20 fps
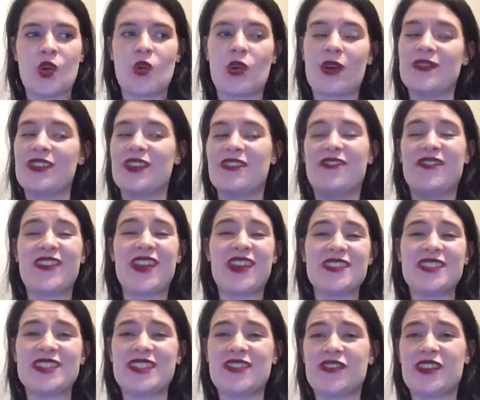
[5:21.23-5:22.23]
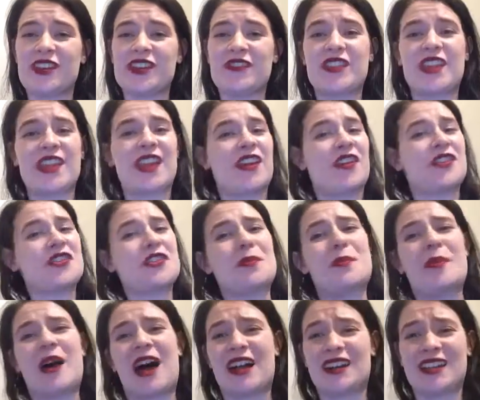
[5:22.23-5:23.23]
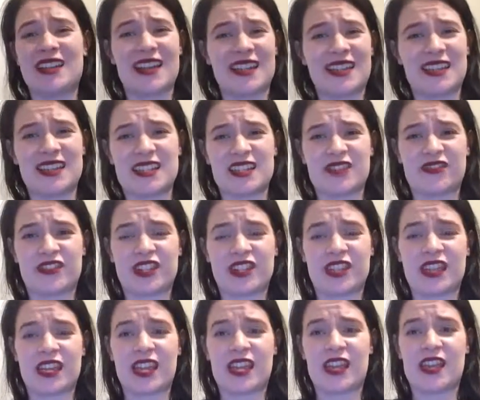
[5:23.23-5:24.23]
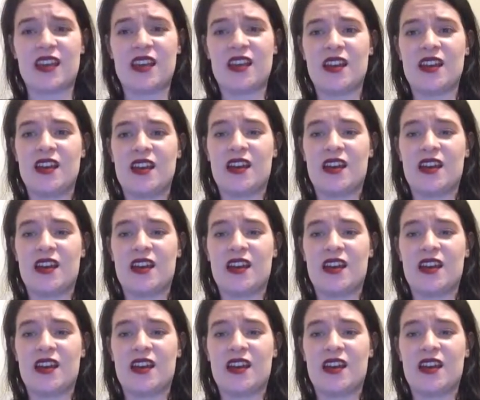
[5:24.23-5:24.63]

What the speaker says: Or if they felt different, if they carried their body any differently.